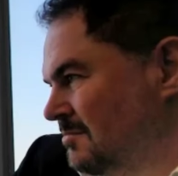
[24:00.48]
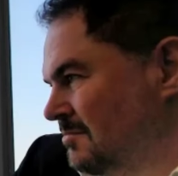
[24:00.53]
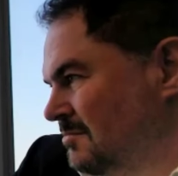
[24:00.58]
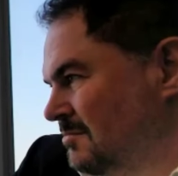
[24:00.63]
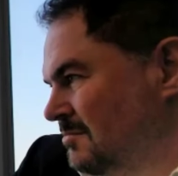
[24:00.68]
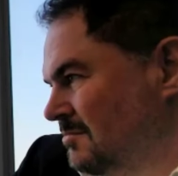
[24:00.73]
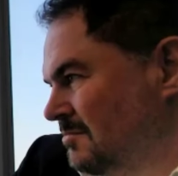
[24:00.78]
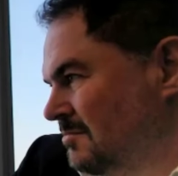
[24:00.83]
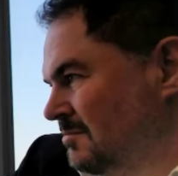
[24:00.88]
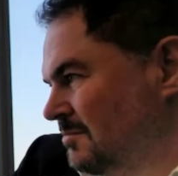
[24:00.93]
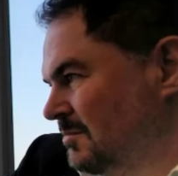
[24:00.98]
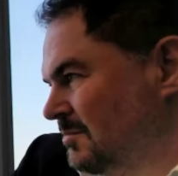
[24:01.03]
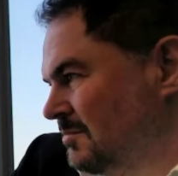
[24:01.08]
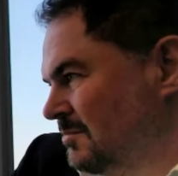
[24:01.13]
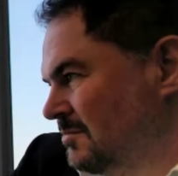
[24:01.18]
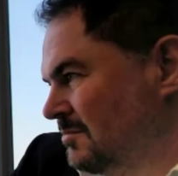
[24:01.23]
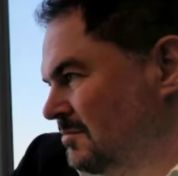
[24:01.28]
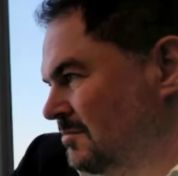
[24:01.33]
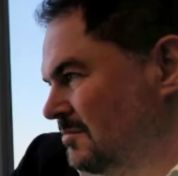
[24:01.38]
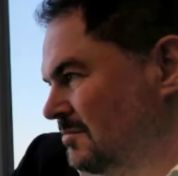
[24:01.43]

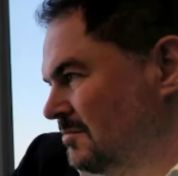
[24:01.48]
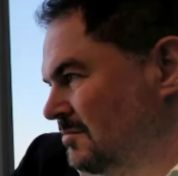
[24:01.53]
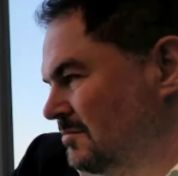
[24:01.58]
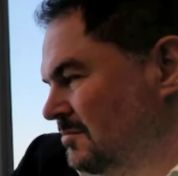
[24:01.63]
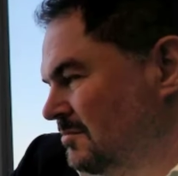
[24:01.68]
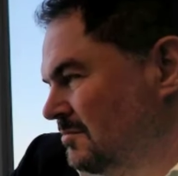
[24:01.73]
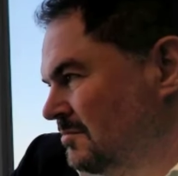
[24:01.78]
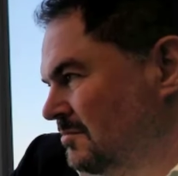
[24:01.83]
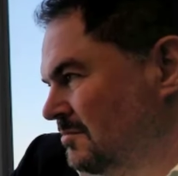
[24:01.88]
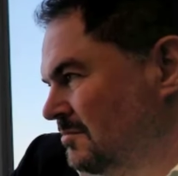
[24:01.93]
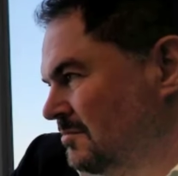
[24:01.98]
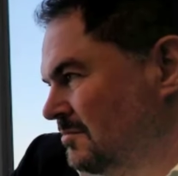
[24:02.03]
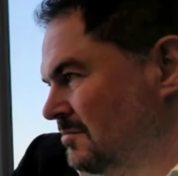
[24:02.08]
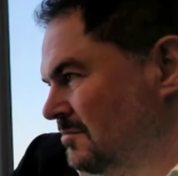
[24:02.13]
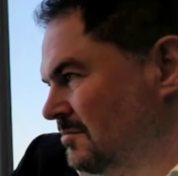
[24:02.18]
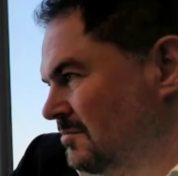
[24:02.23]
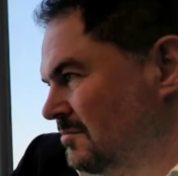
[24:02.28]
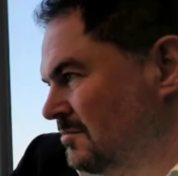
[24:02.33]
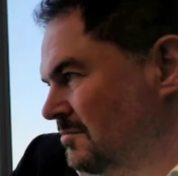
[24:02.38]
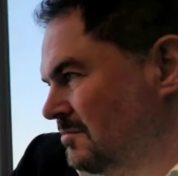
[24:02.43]

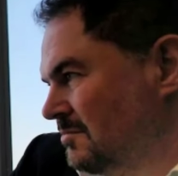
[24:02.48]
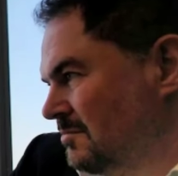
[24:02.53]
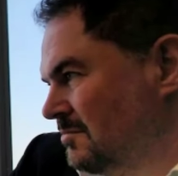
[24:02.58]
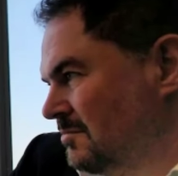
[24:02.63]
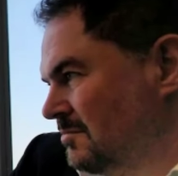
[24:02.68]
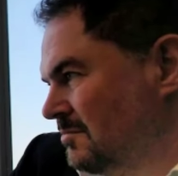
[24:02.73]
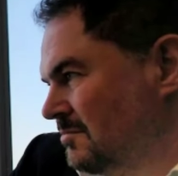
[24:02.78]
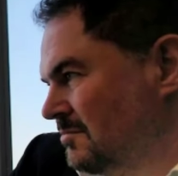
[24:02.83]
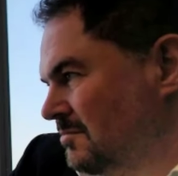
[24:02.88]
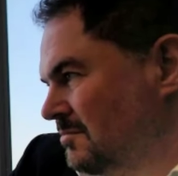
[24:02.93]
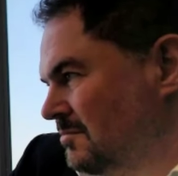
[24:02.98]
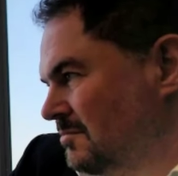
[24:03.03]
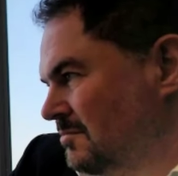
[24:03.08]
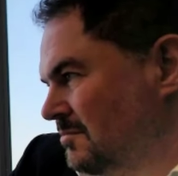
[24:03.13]
(silent)